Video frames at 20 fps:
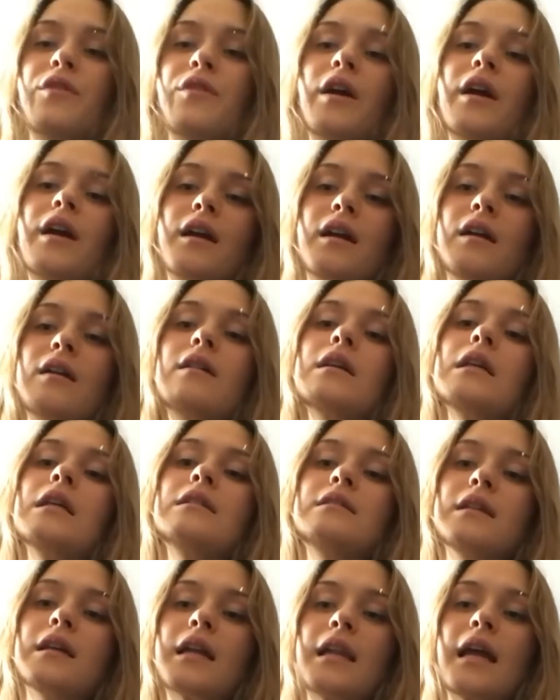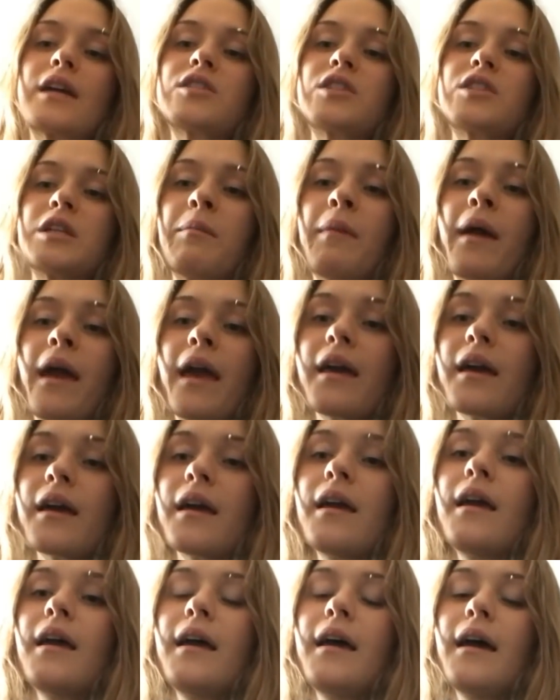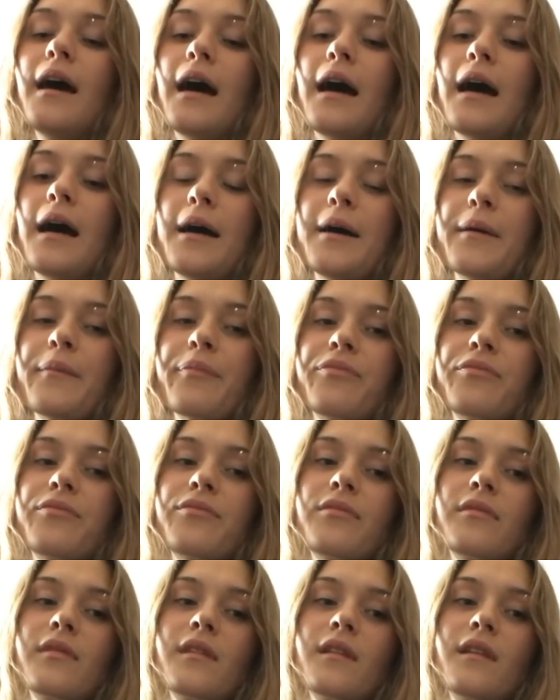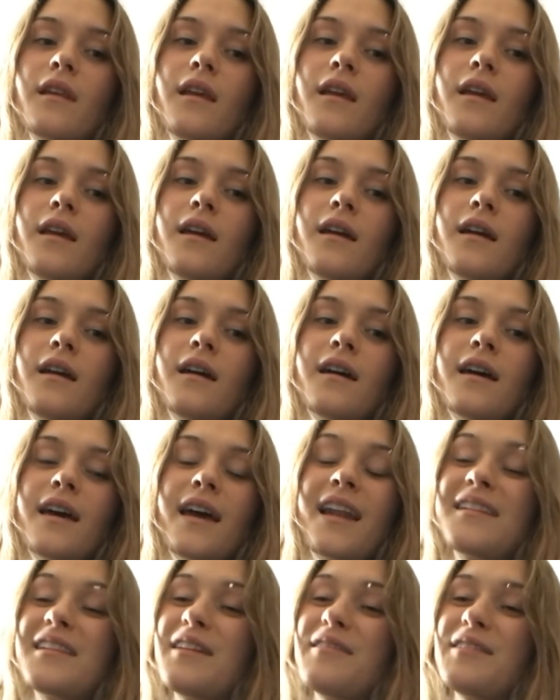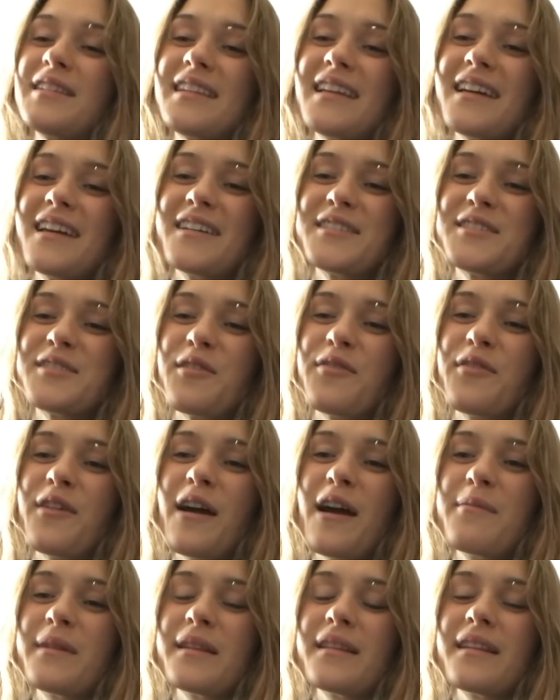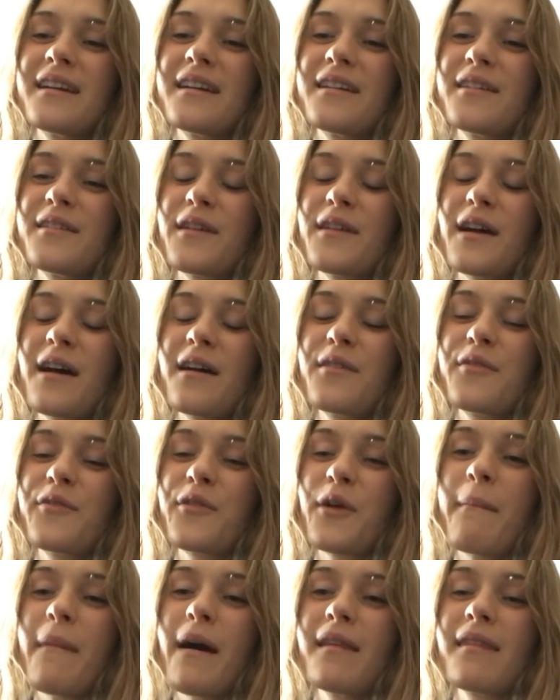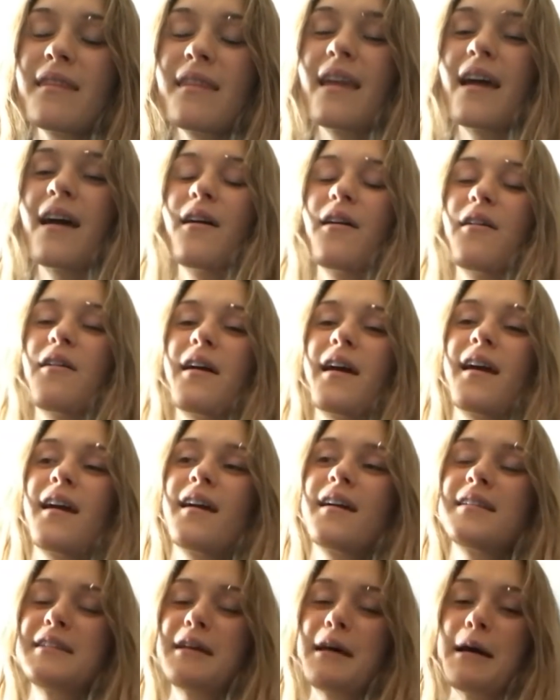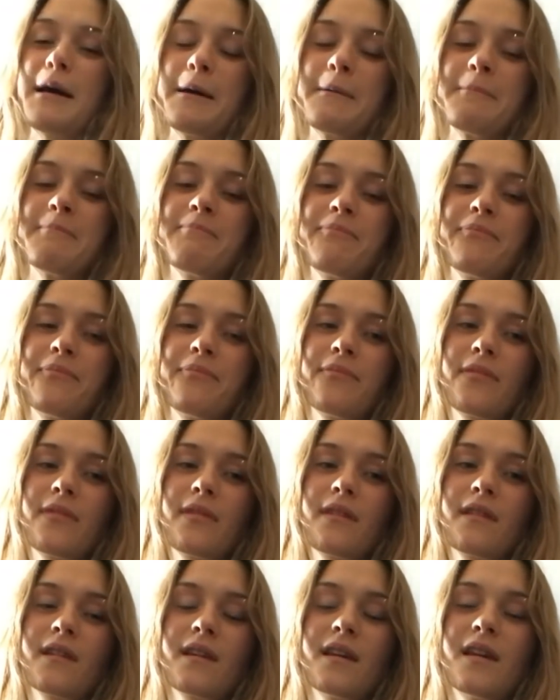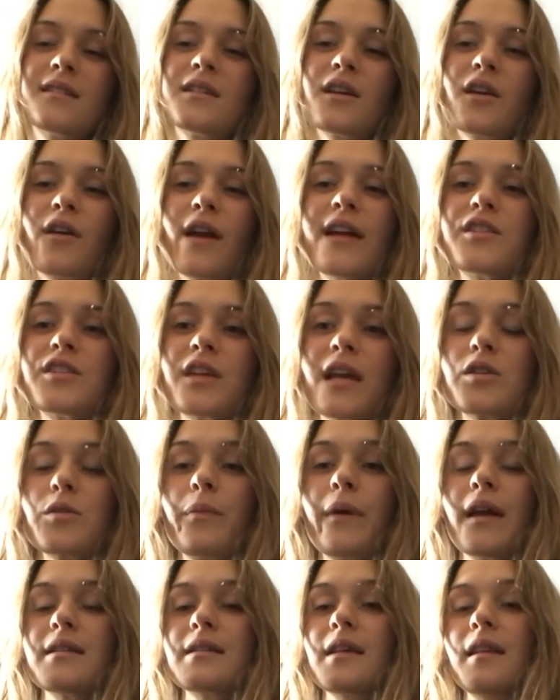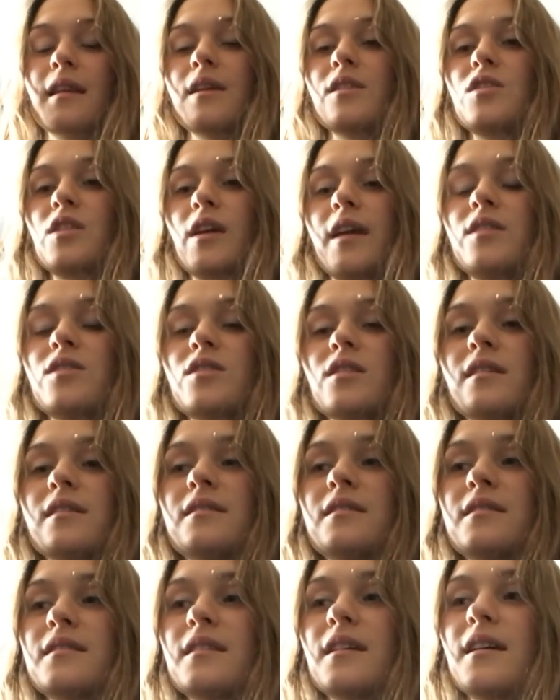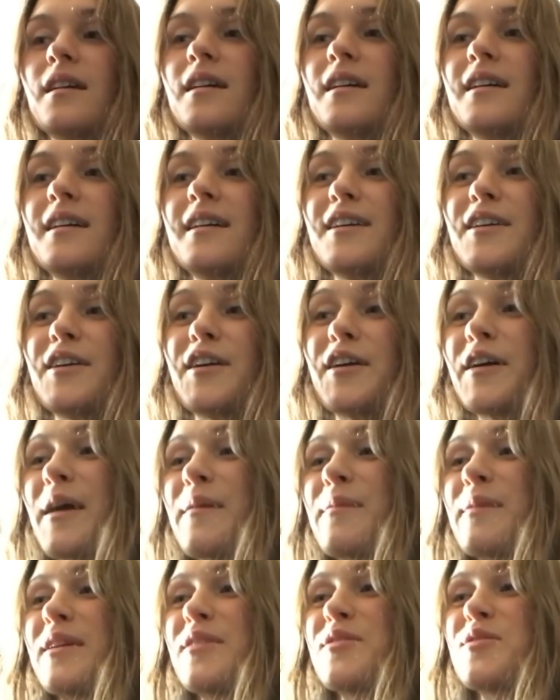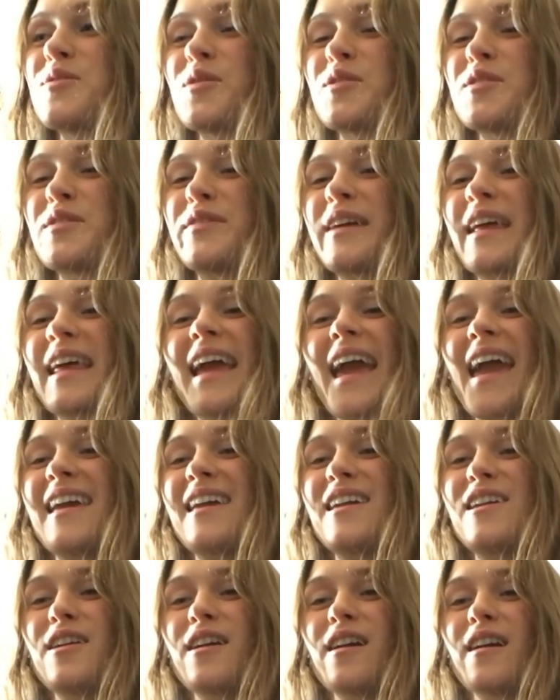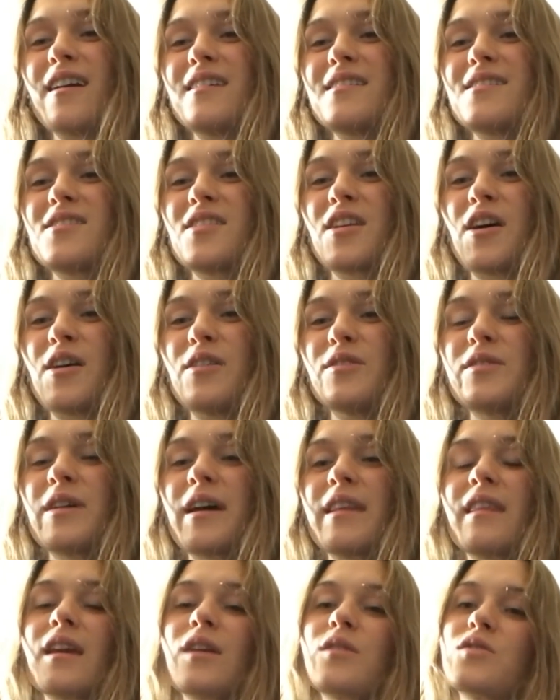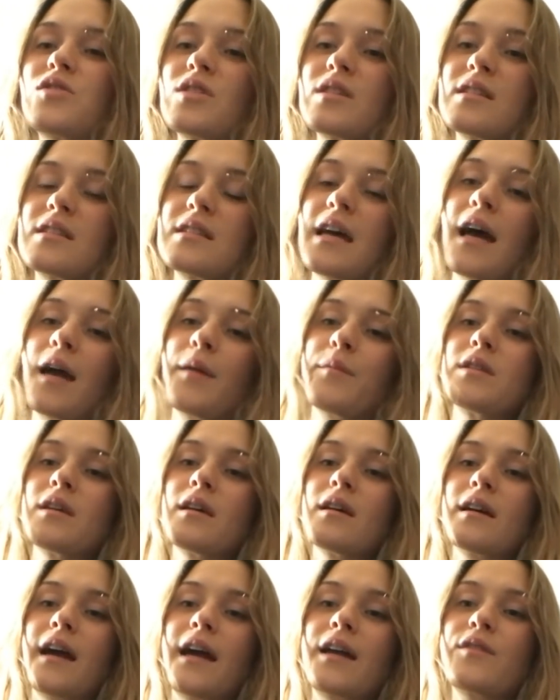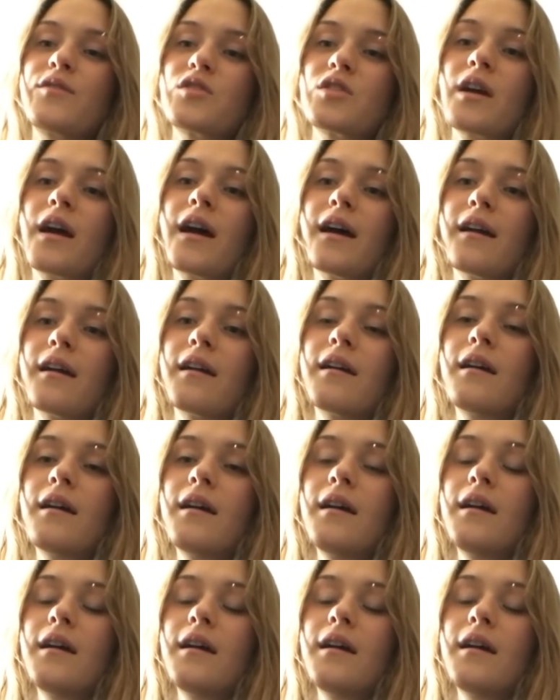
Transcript: a very easy connection to make. Um, and I love it there. So far, I've been there uh, for a month now, and um, it's a great change of pace. I think change is good. I've been at Georgia for like eight years, you know, so I think it was just time to kind of try